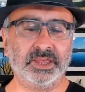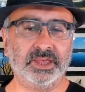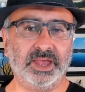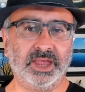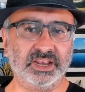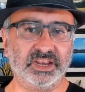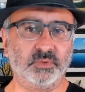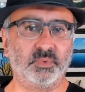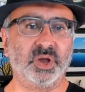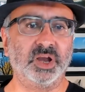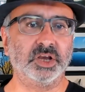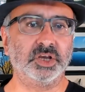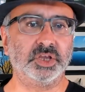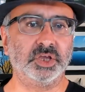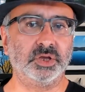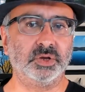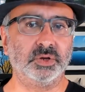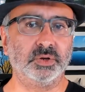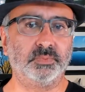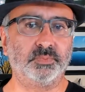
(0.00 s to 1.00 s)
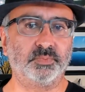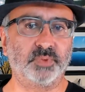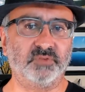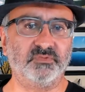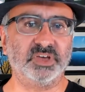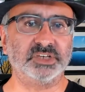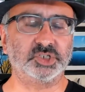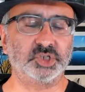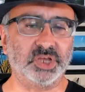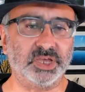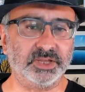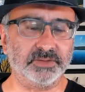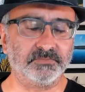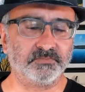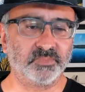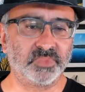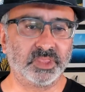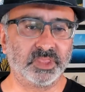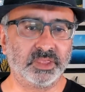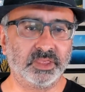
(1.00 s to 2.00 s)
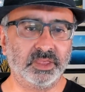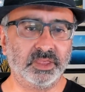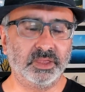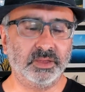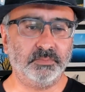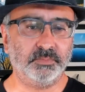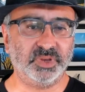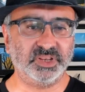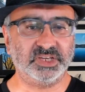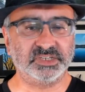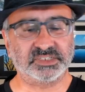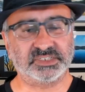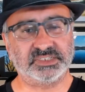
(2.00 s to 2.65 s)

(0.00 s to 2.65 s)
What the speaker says: and they want to do provisioning. But